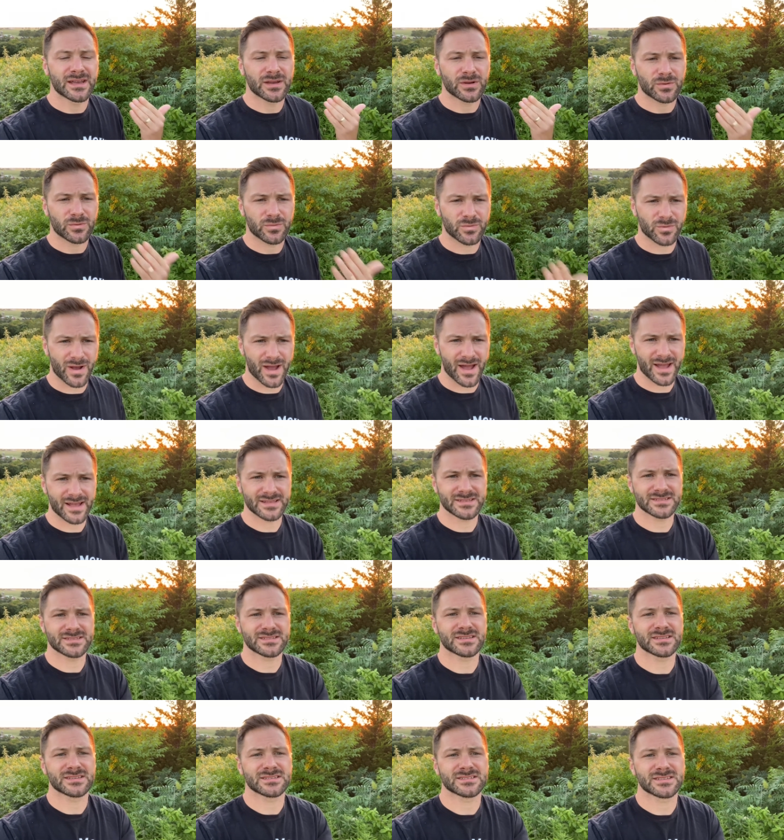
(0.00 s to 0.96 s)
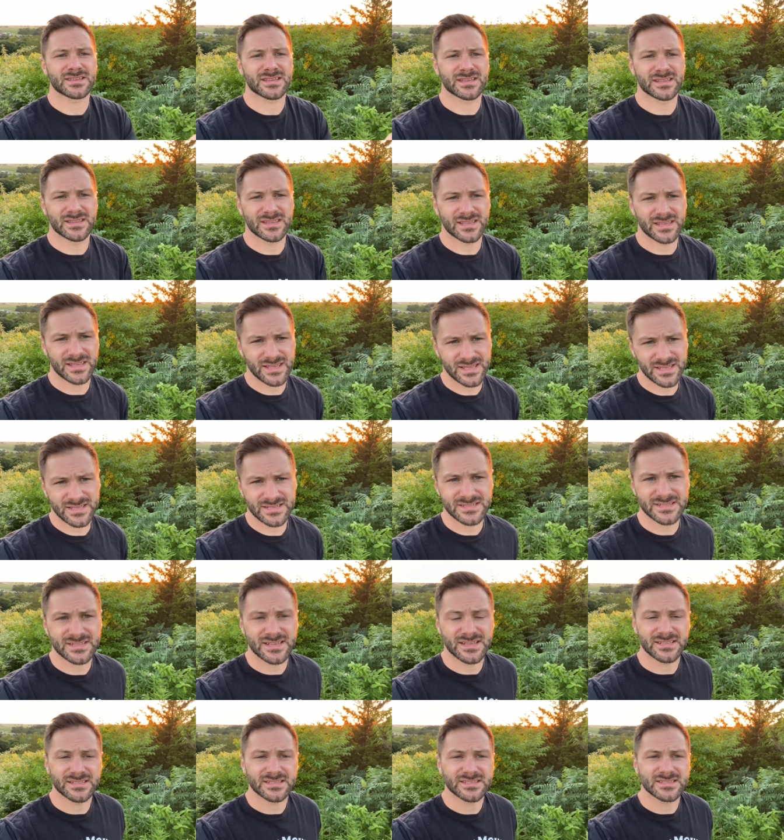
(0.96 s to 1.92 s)
rises in the
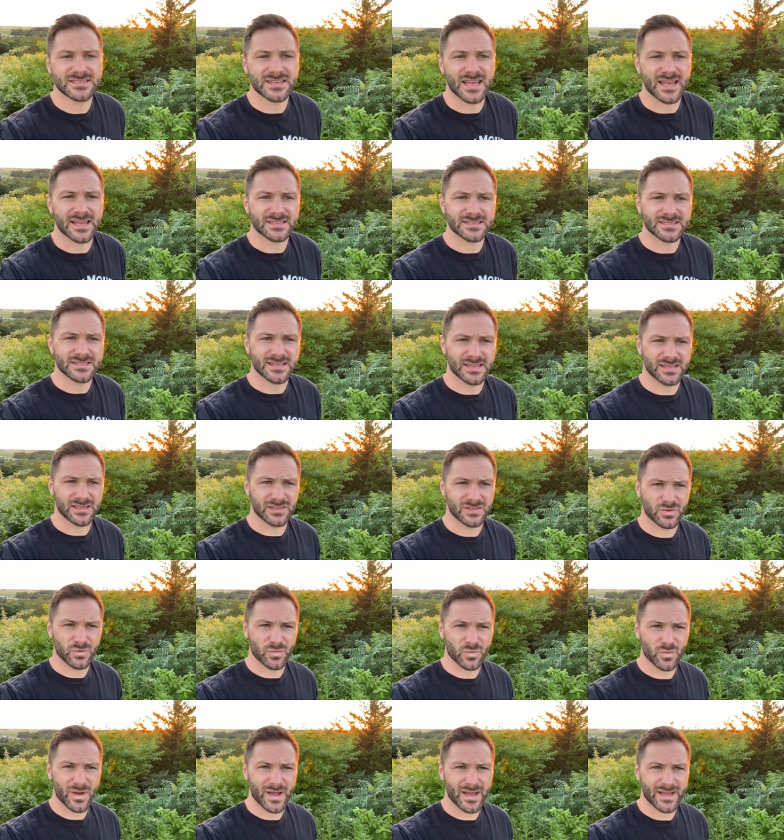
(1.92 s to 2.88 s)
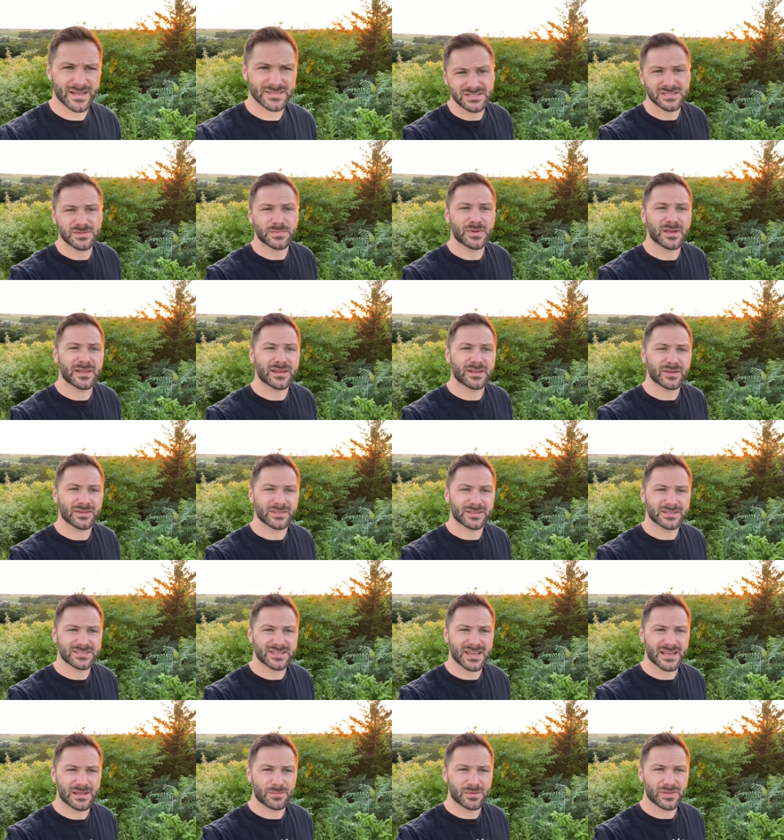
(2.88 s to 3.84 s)
east and sets in the west. Depending on the
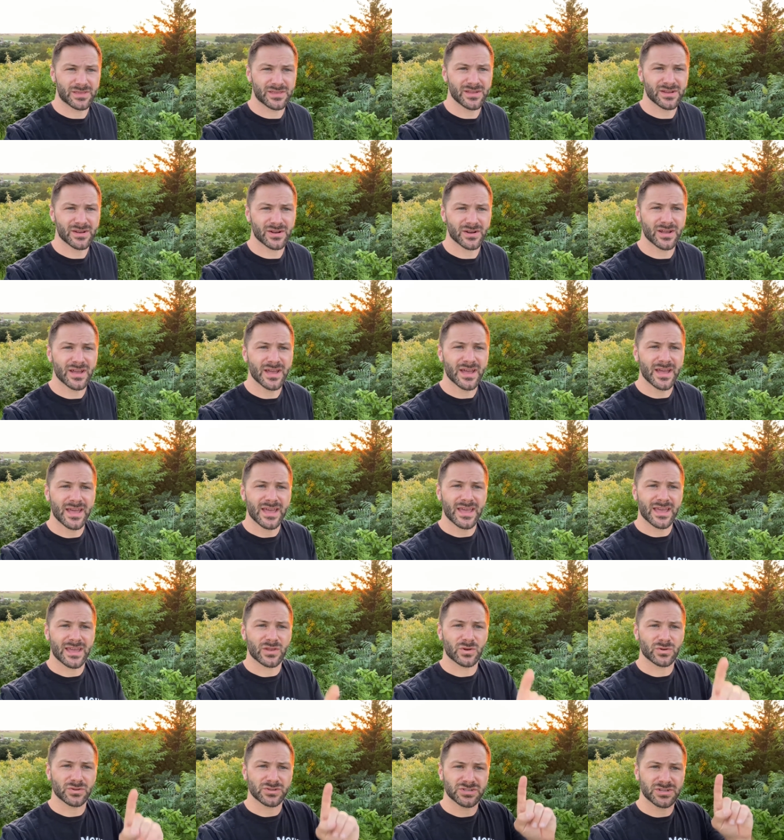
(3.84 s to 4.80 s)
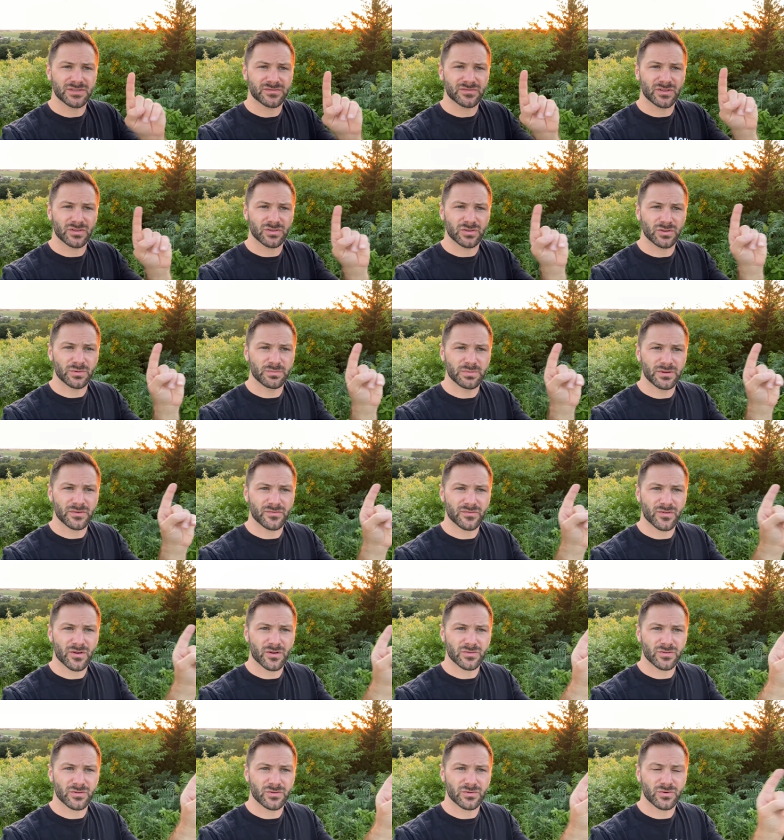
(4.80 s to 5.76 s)
time of year, it'll shift a little bit
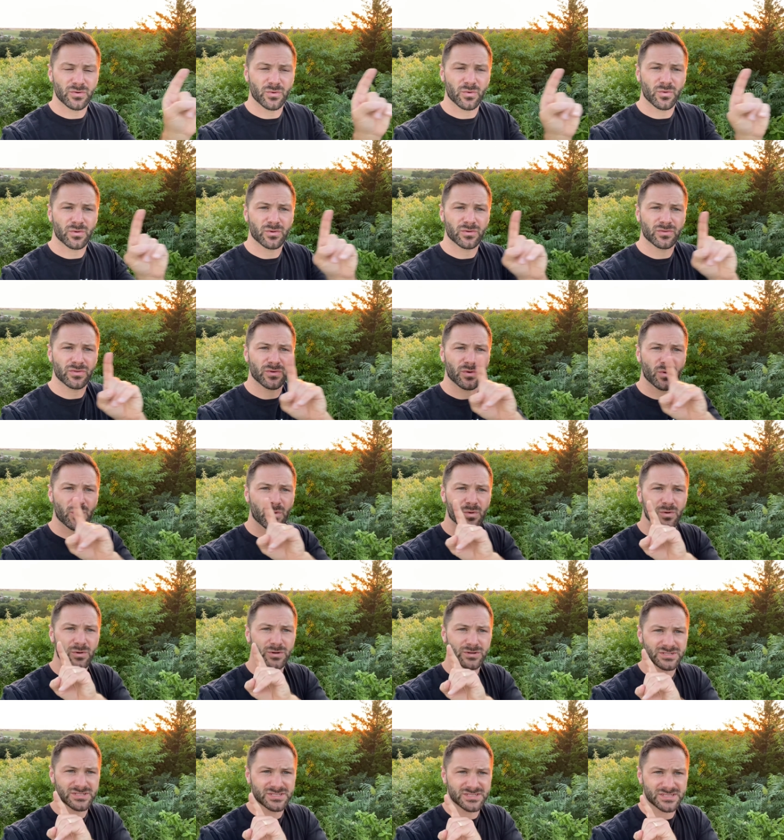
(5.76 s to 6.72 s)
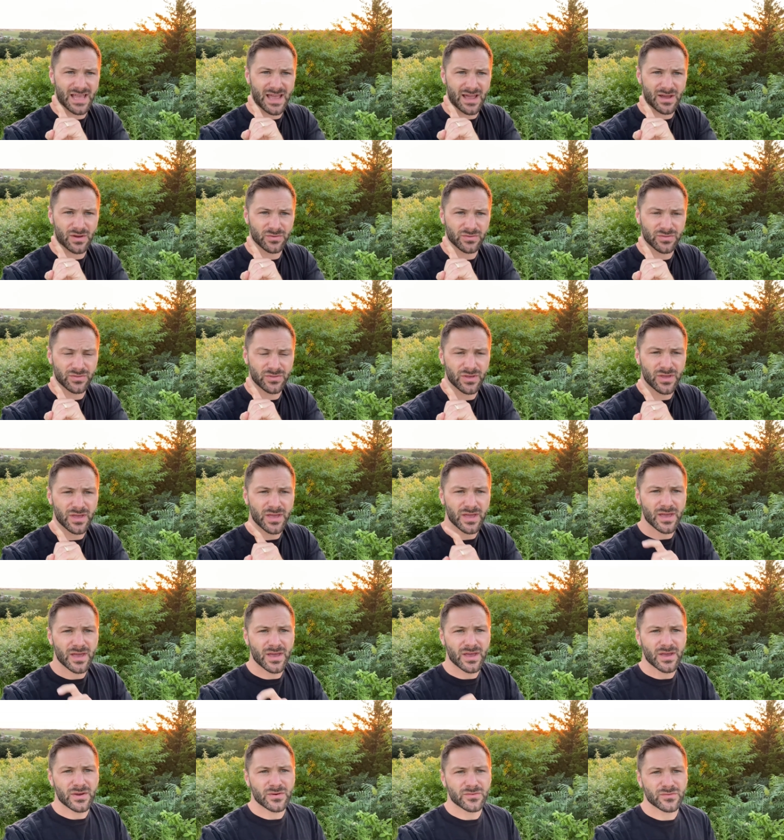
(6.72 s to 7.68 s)
farther north or south.
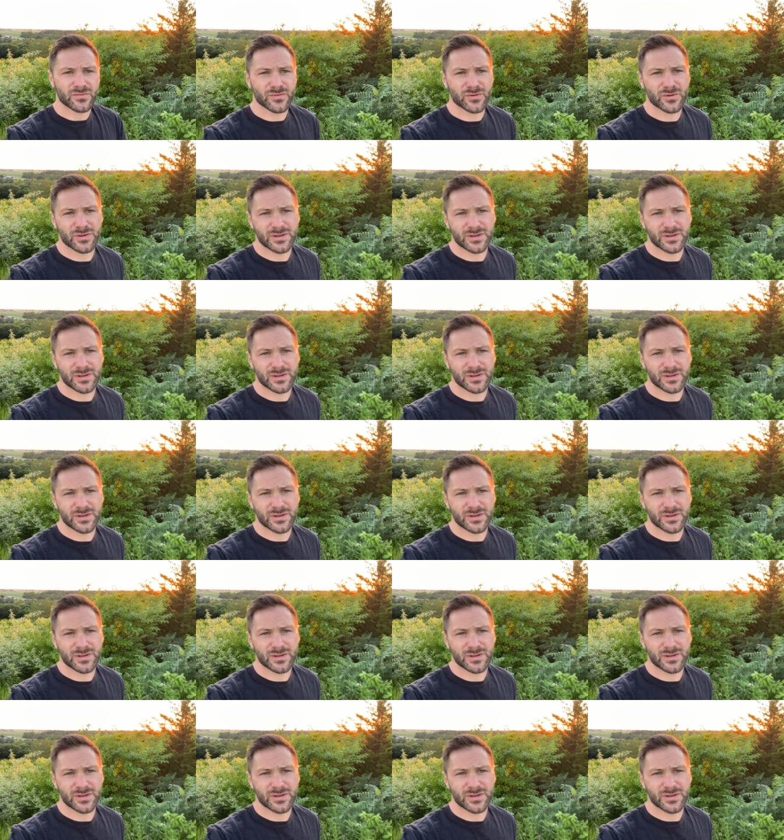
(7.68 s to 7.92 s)
For